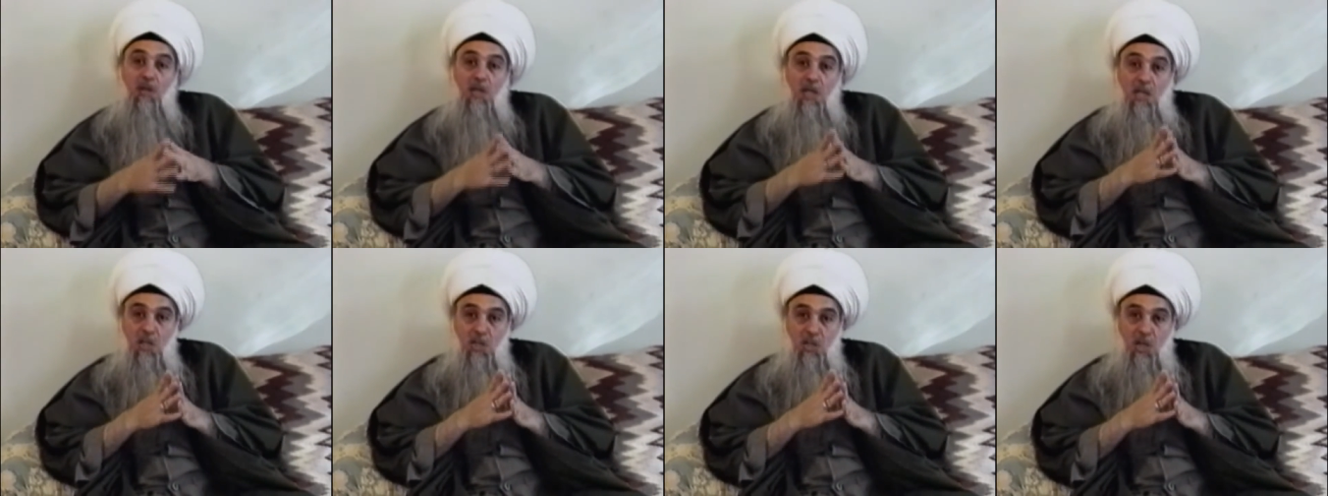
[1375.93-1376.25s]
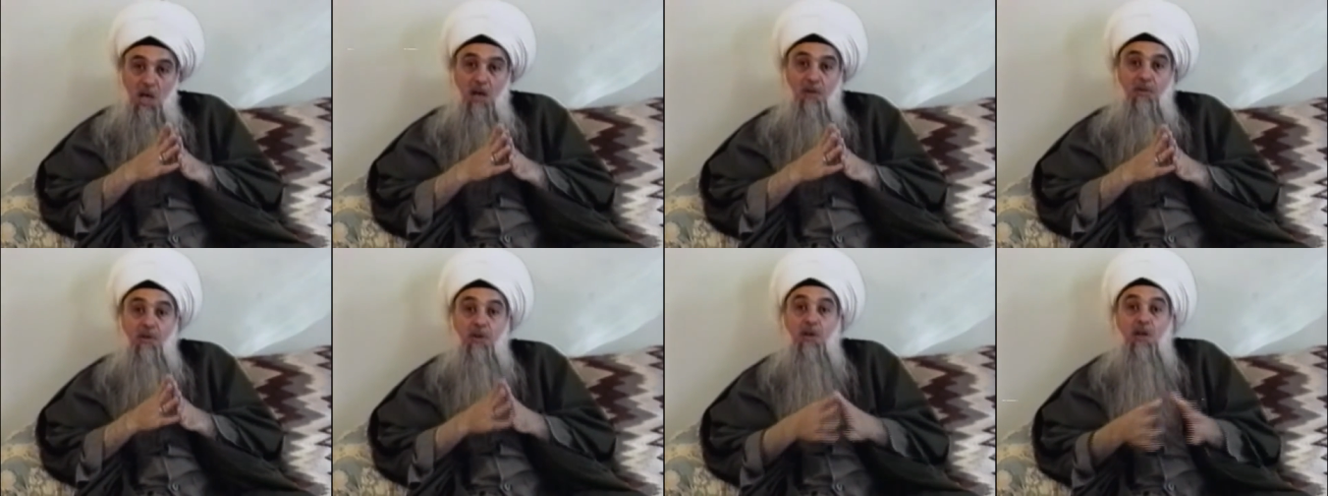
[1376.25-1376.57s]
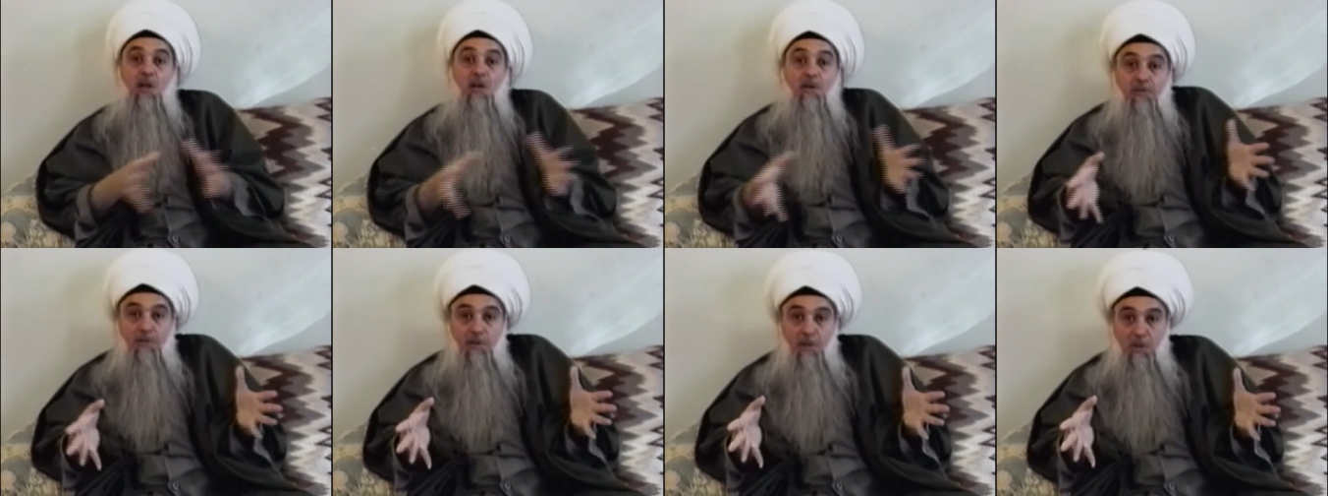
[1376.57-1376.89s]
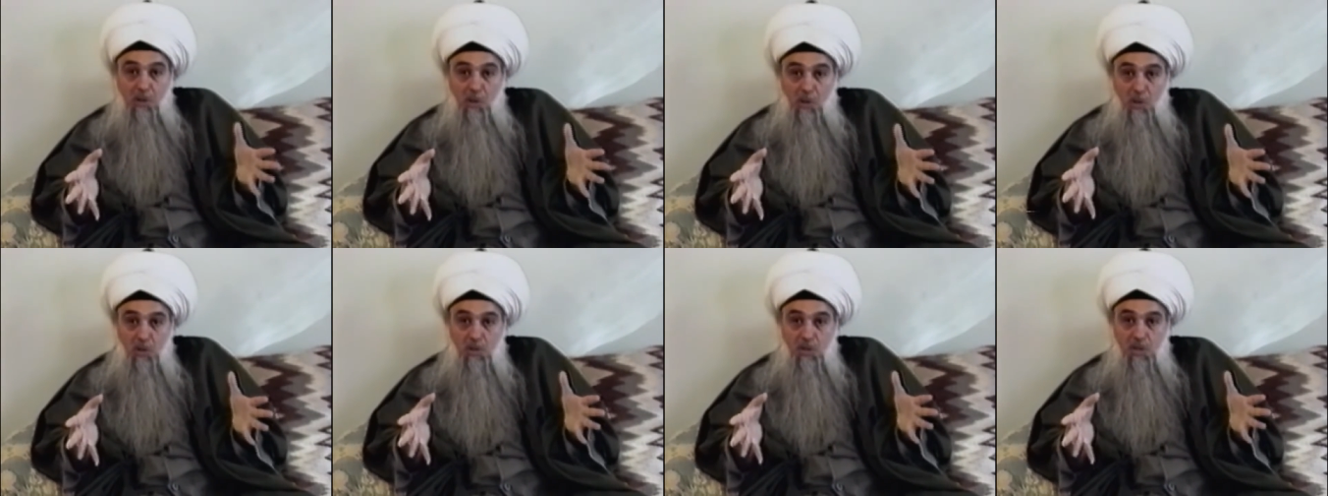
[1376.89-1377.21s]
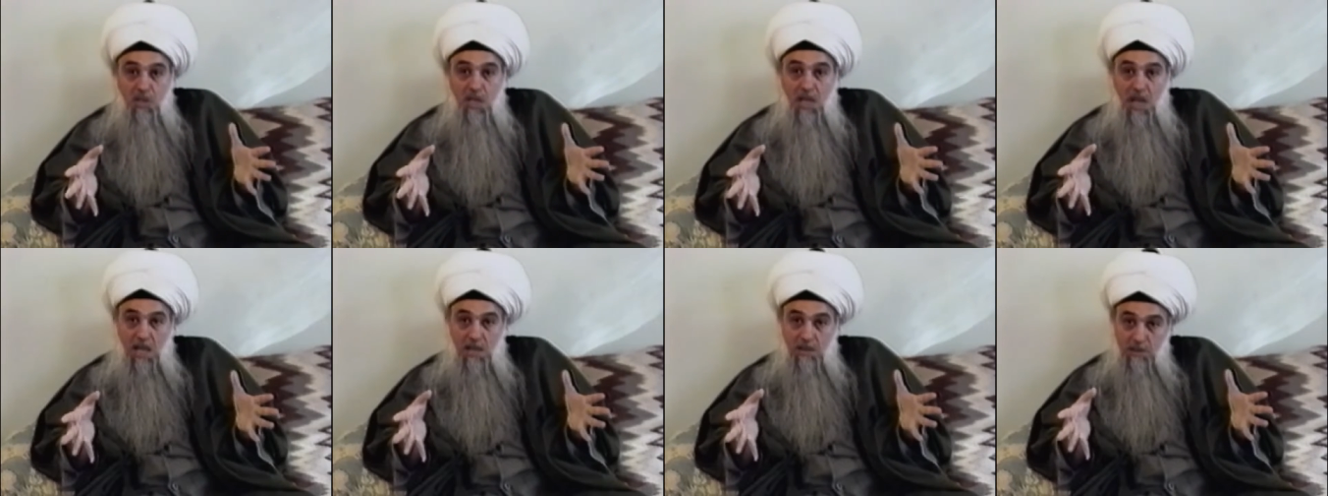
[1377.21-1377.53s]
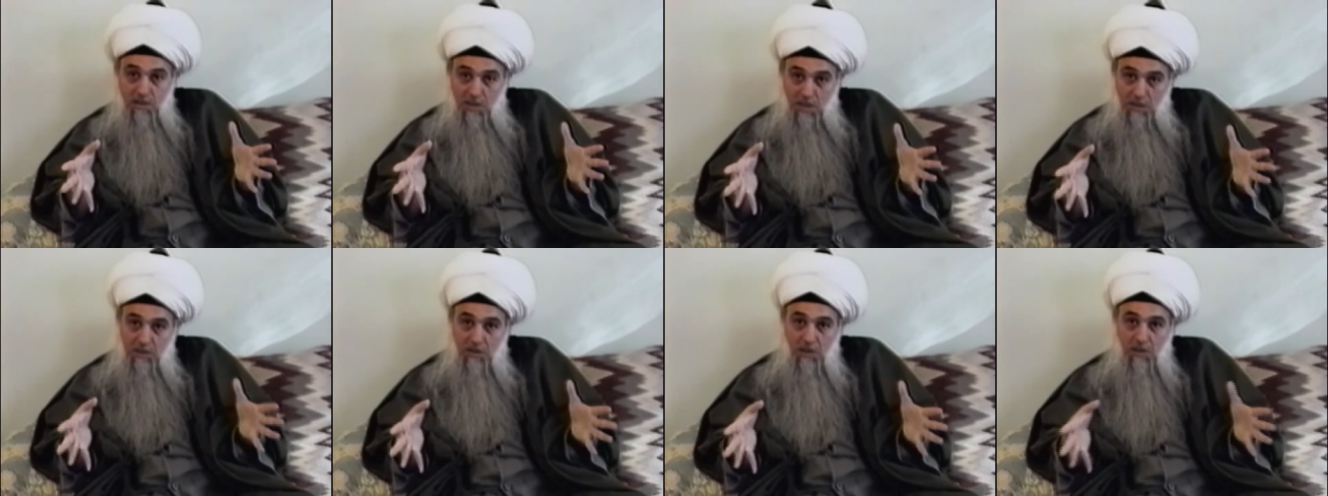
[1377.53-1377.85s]
each other every Thursday and
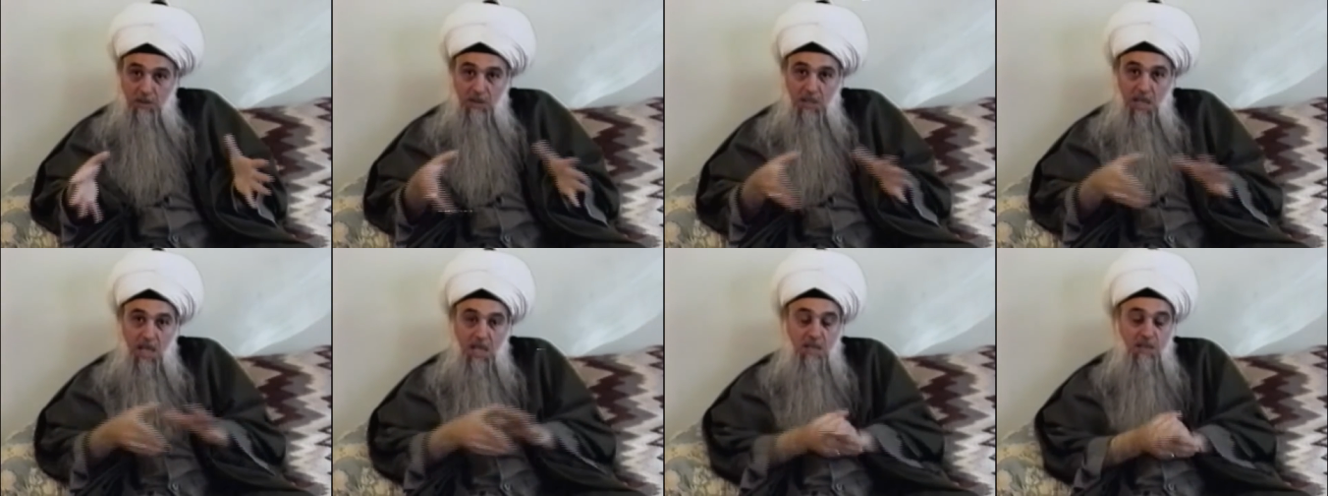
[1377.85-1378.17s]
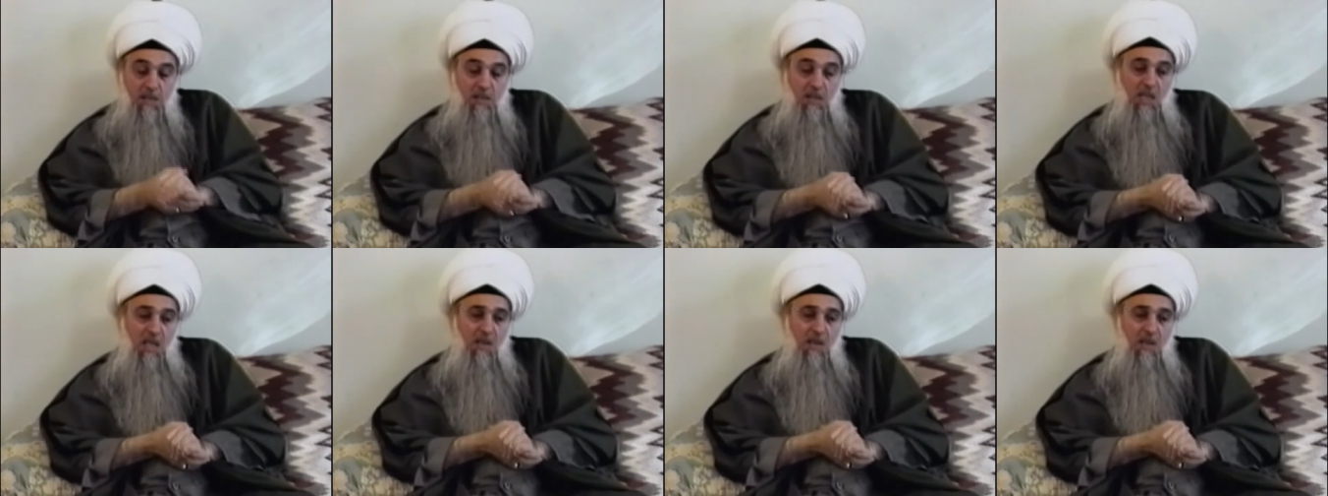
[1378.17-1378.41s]
Saturdays